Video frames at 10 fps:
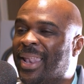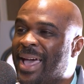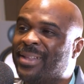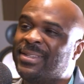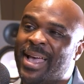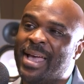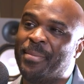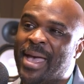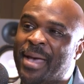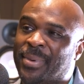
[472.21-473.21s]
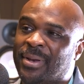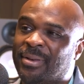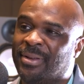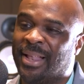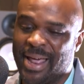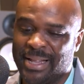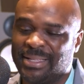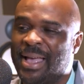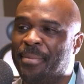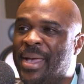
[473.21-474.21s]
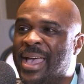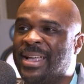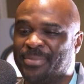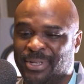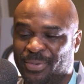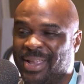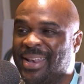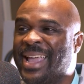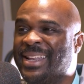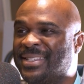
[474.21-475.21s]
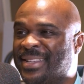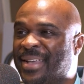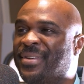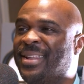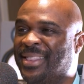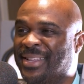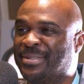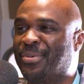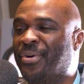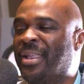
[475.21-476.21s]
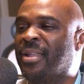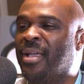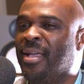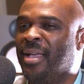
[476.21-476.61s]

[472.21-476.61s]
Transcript: a lot of time happened. A lot of time passed between '97 and this point,